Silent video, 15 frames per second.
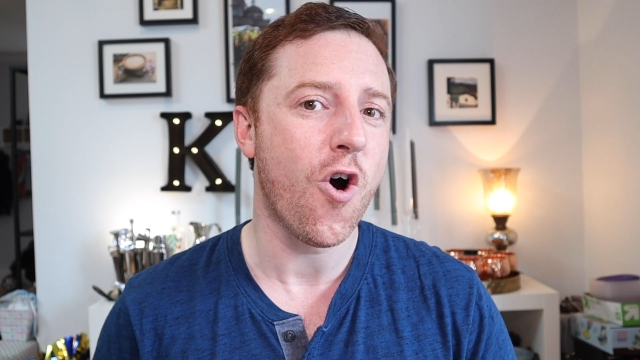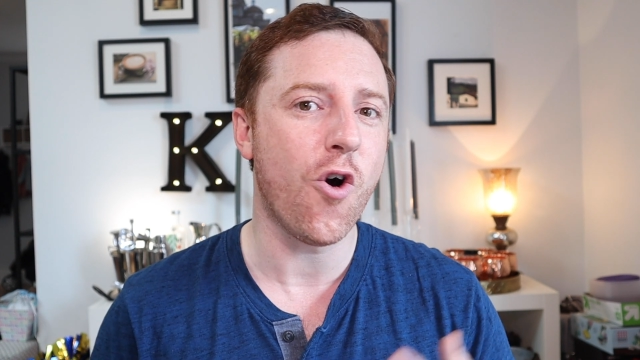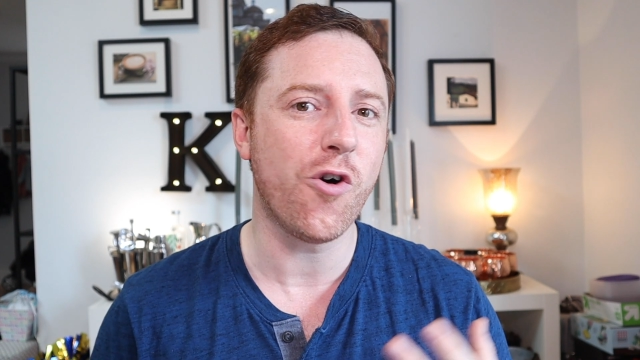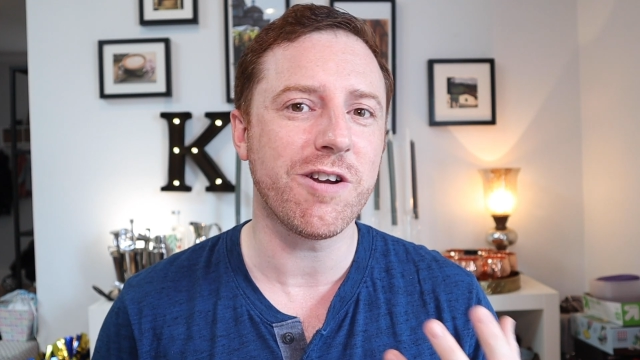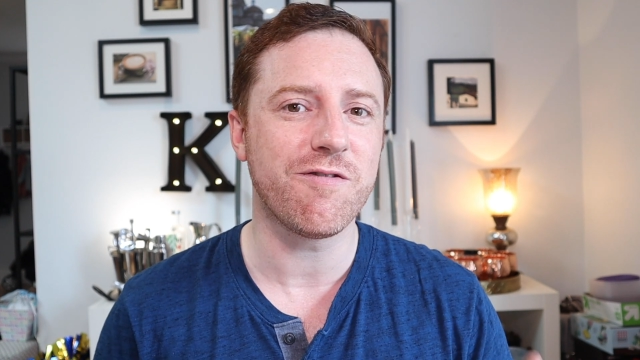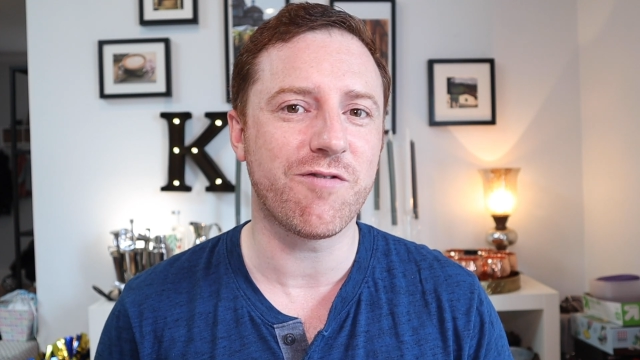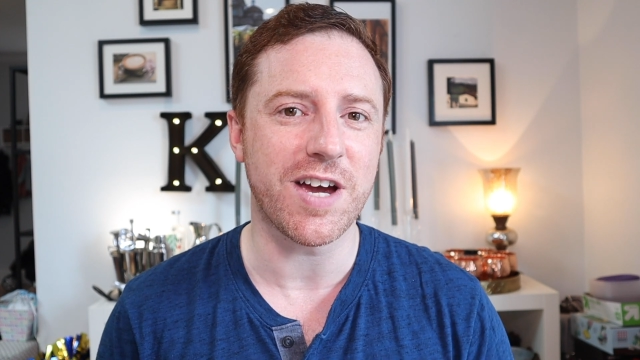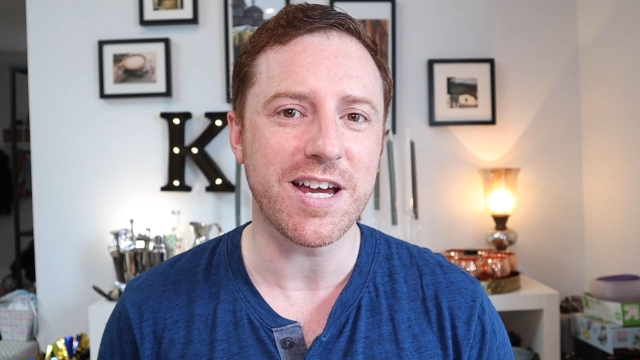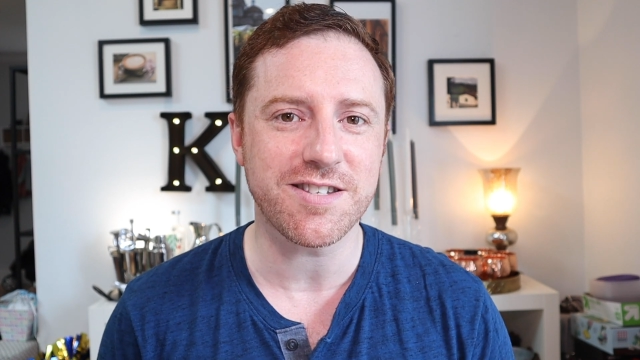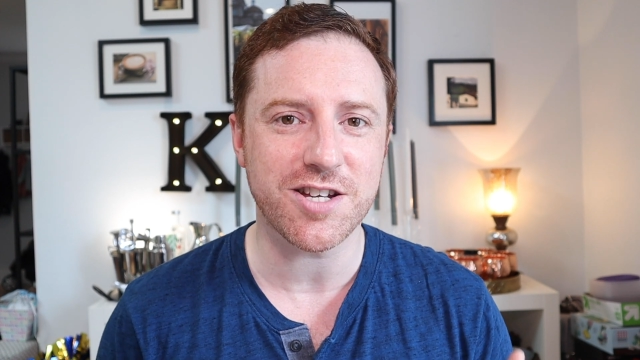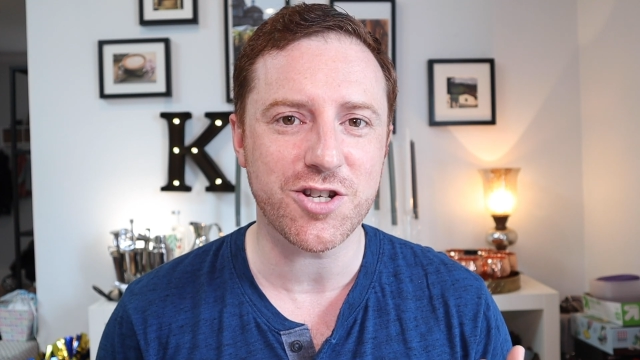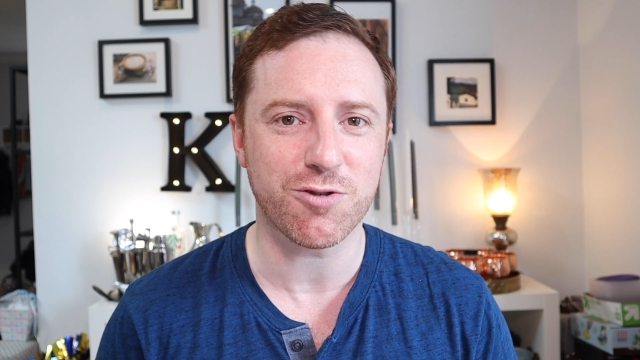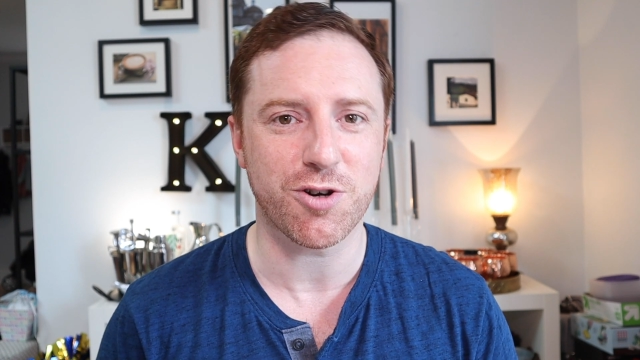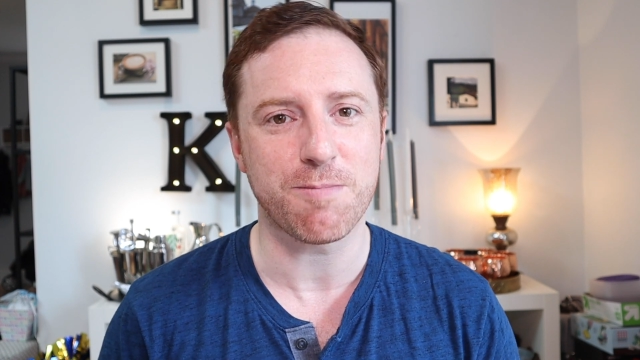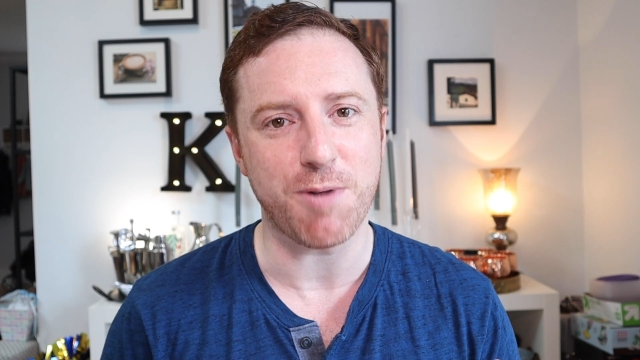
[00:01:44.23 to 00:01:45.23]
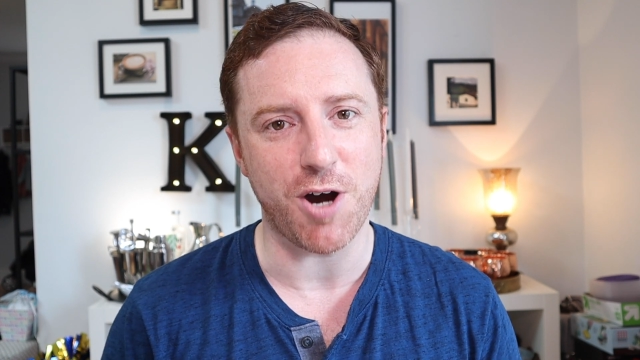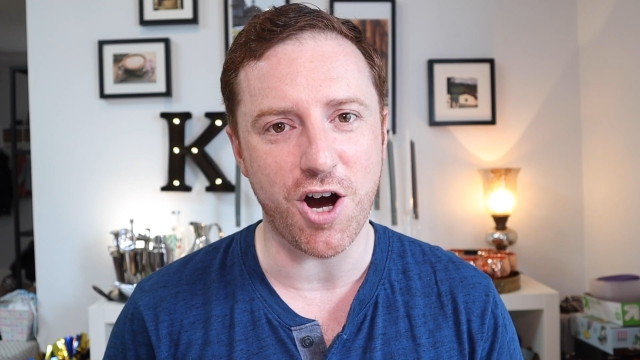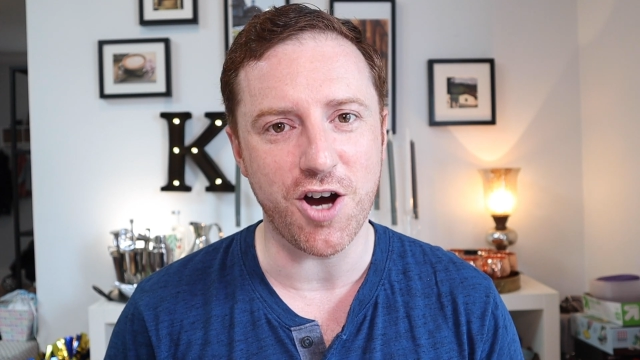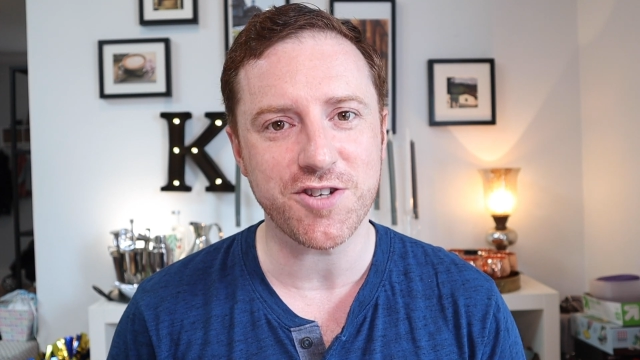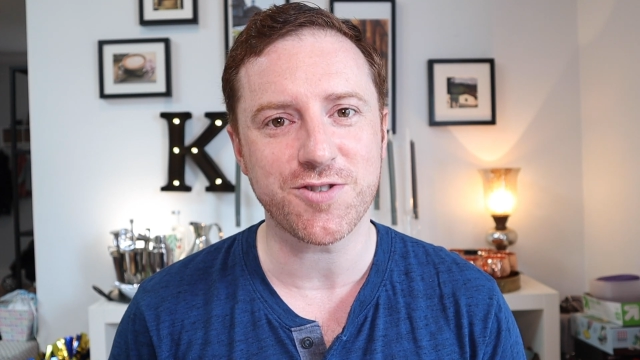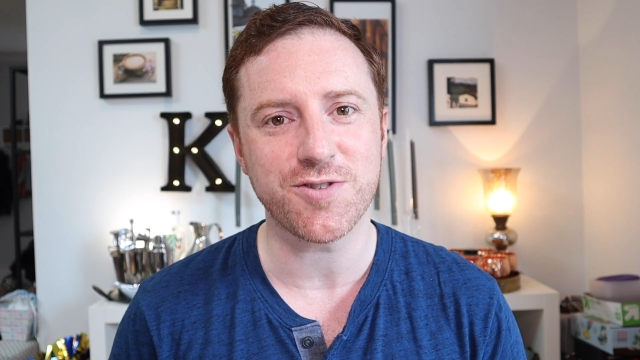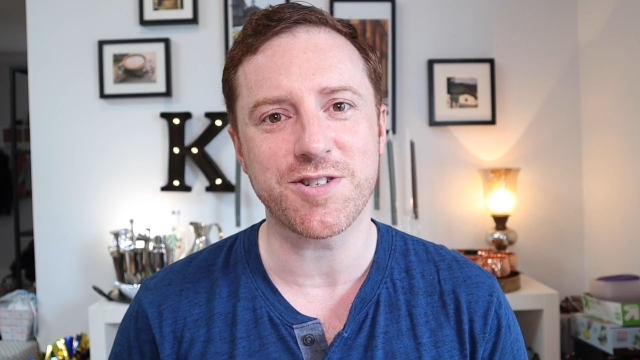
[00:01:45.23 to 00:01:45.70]
or invest in your own
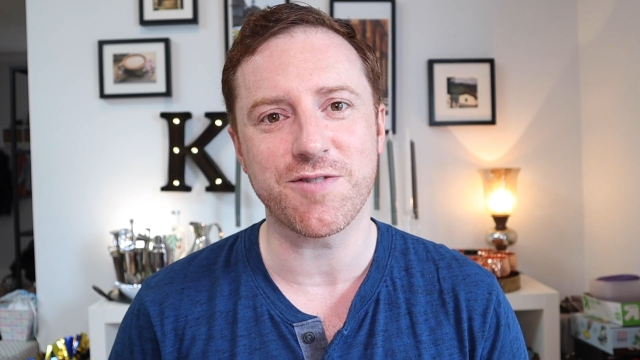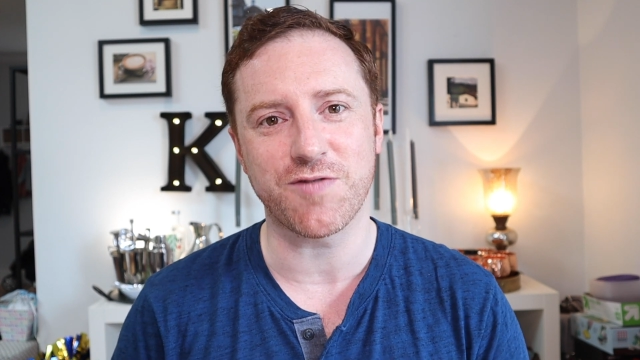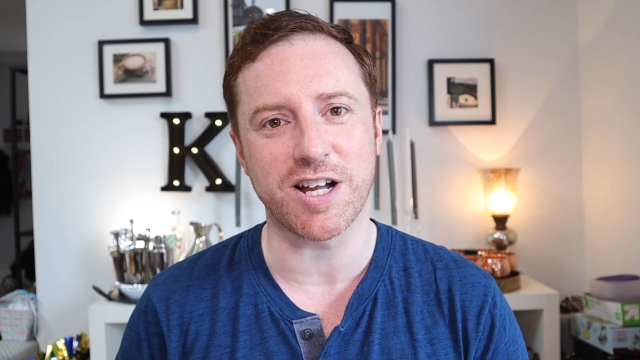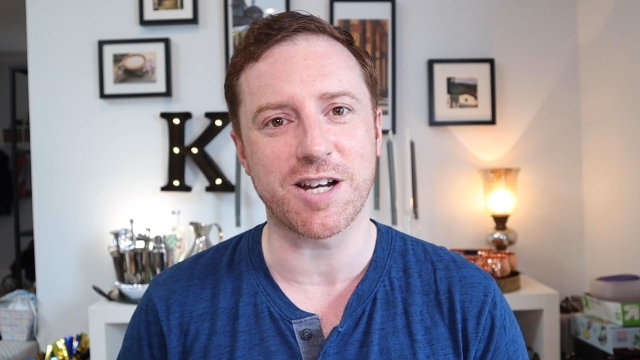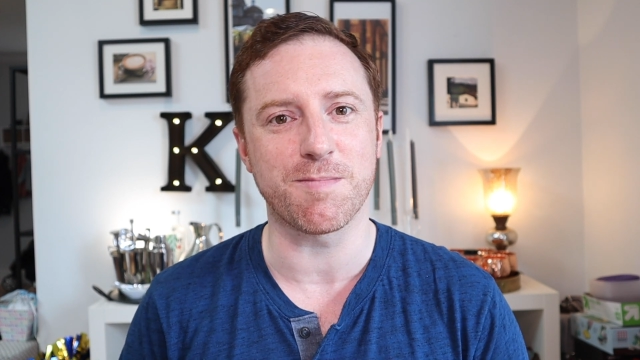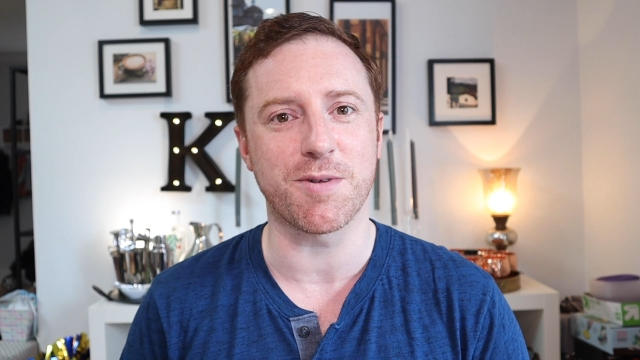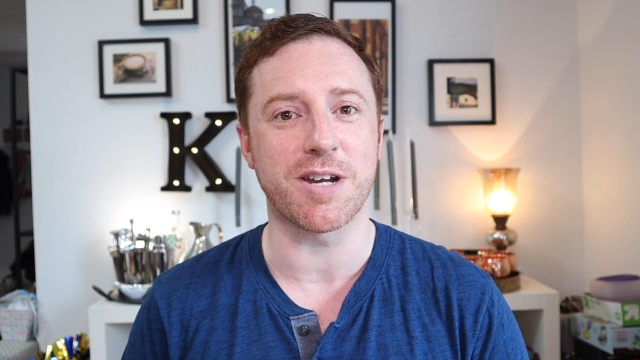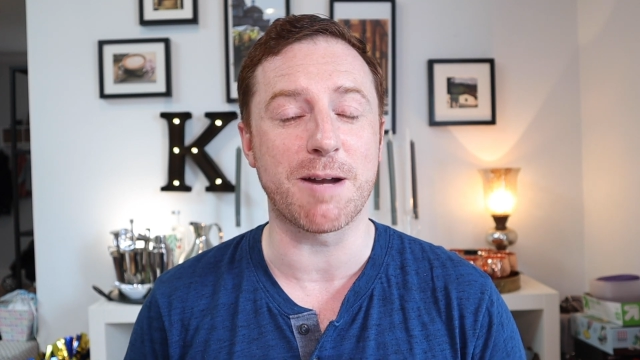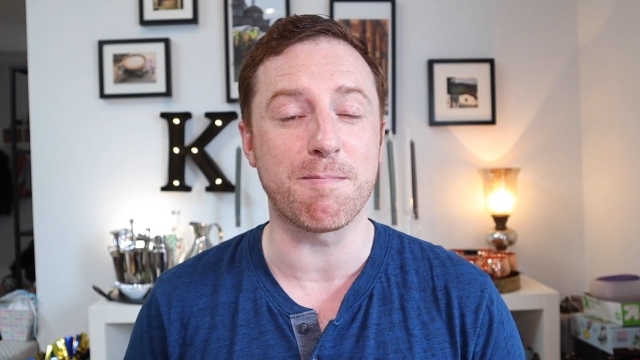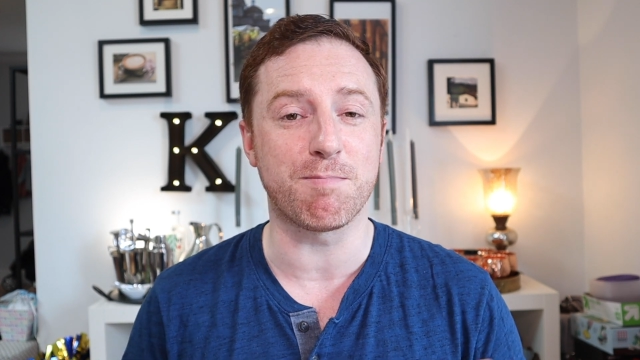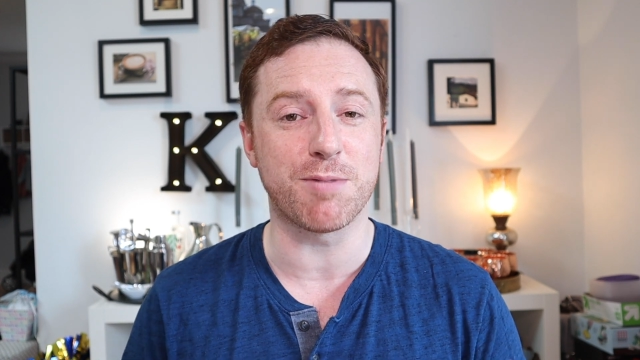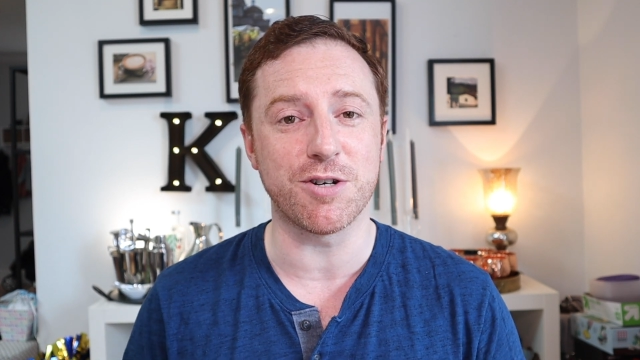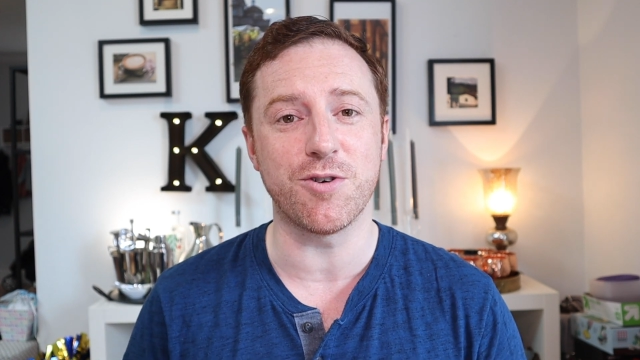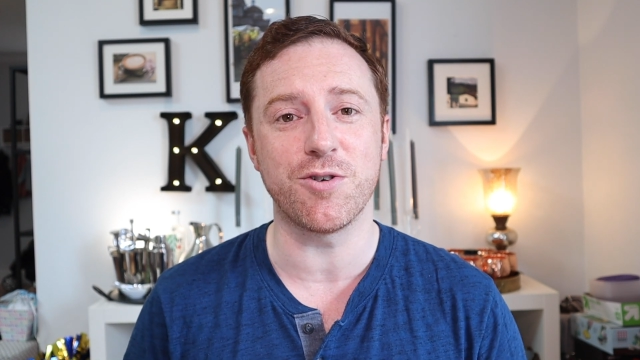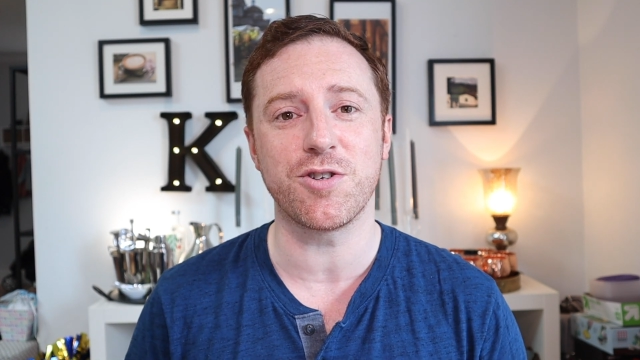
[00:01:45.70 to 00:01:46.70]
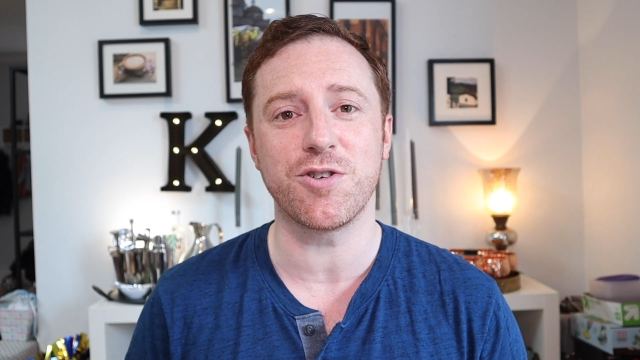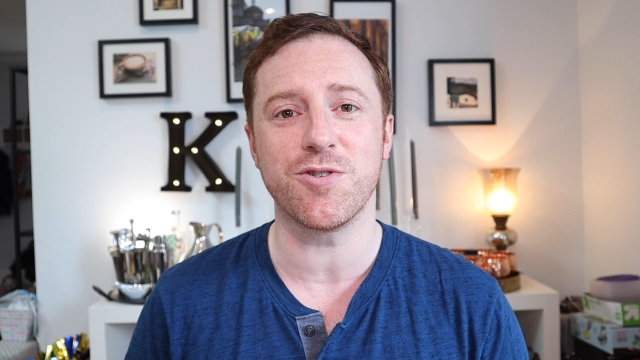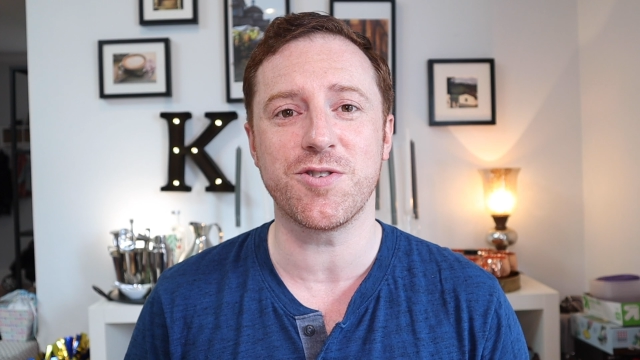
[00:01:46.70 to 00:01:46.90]
personal development and build